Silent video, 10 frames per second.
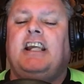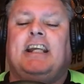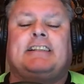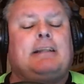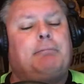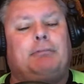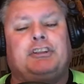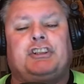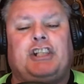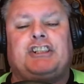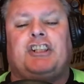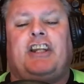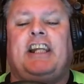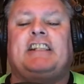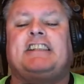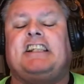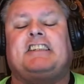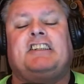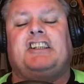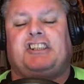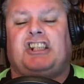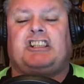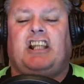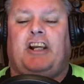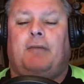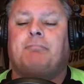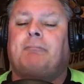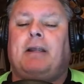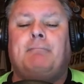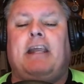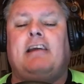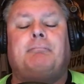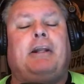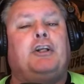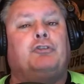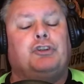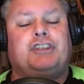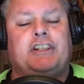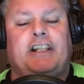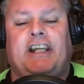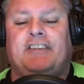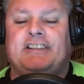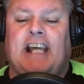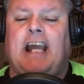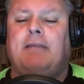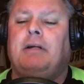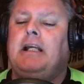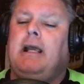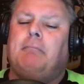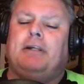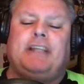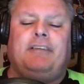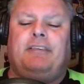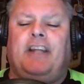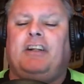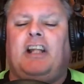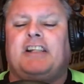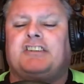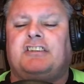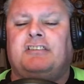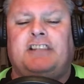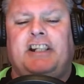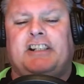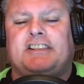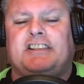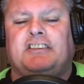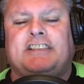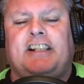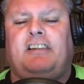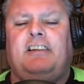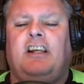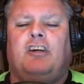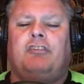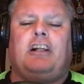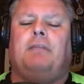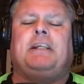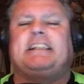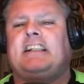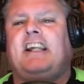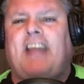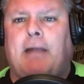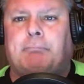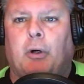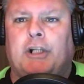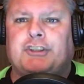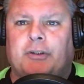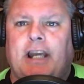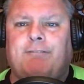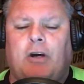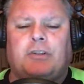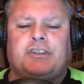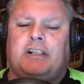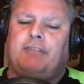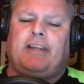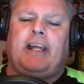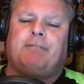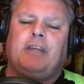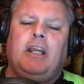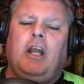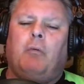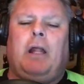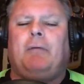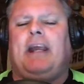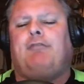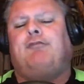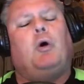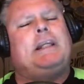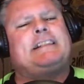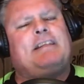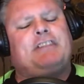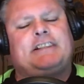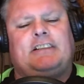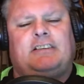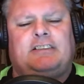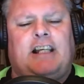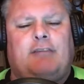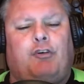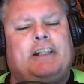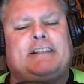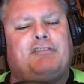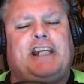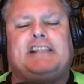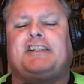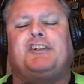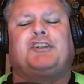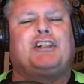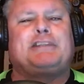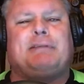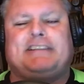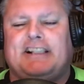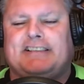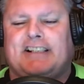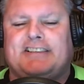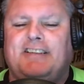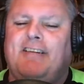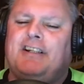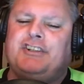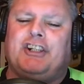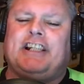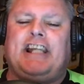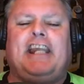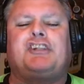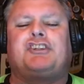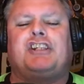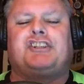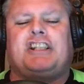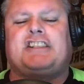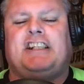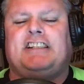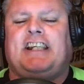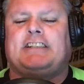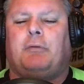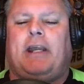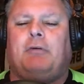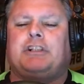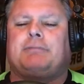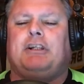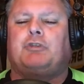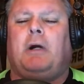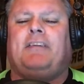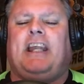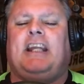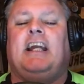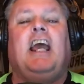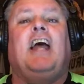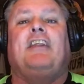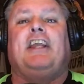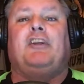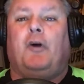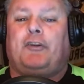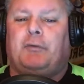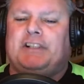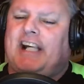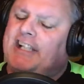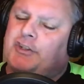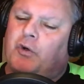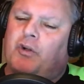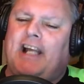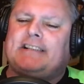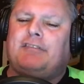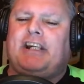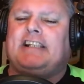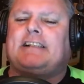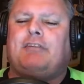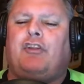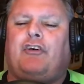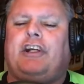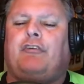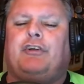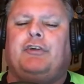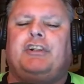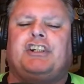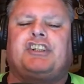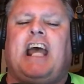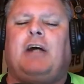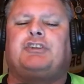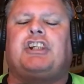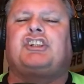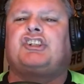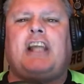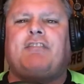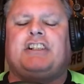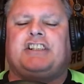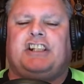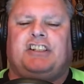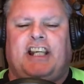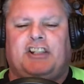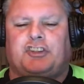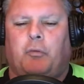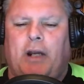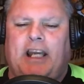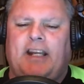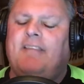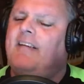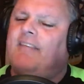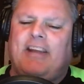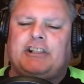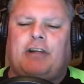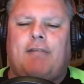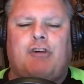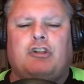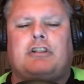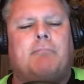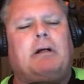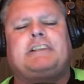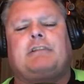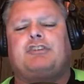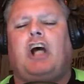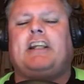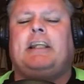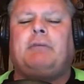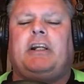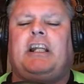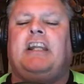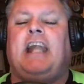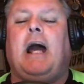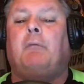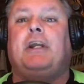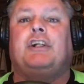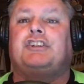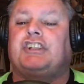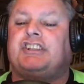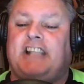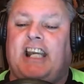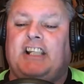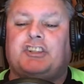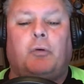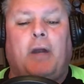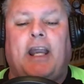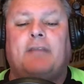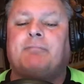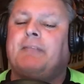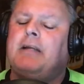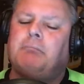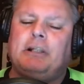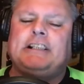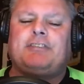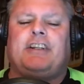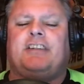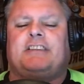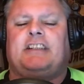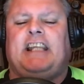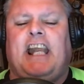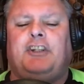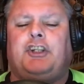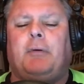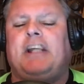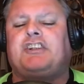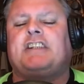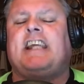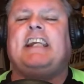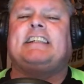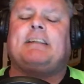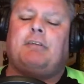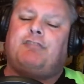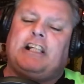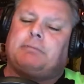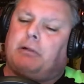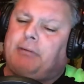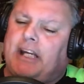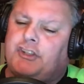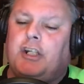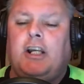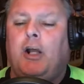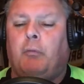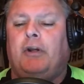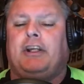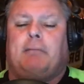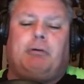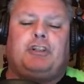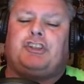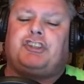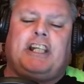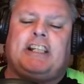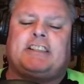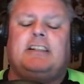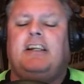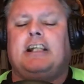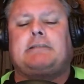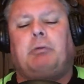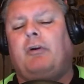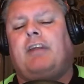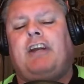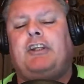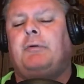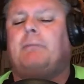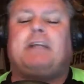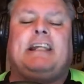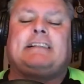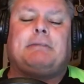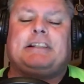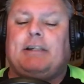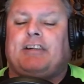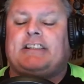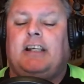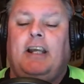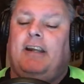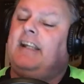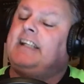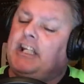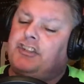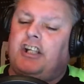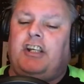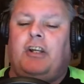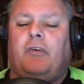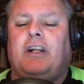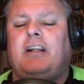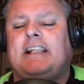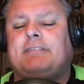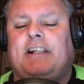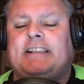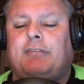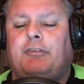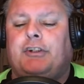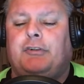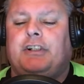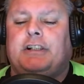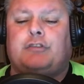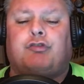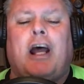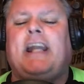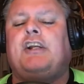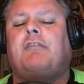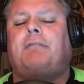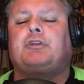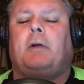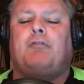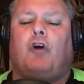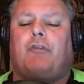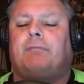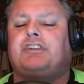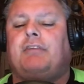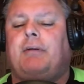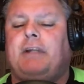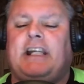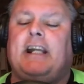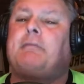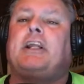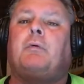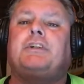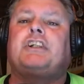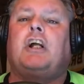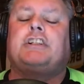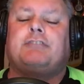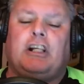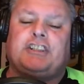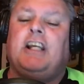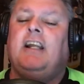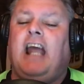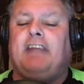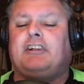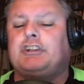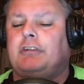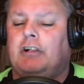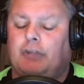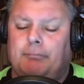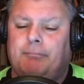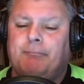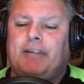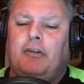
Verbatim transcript: And some people suggested that a cease and desist letter may have been en route to Diddy at the time. But nonetheless, Diddy is still Diddy. Riddle me diddly that, boys. Okay, folks? Enough of that. Well, we got 47 till uh, 47 days until Christmas hits us. Turkey Day is just 16 days away, which means one thing: the North Quincy High School class of 87 30th reunion is now just 17 days away. That's right, folks. Months of talking about it, and now we are just days away. Please visit the NQHS 87 Facebook page where you can purchase tickets, explore the venue, and obtain specifics. And in case you didn't know, the class of 87 reunion is Friday, November 24th, from 7 to midnight up at the Quincy Lodge of Elks at the Terrell Room.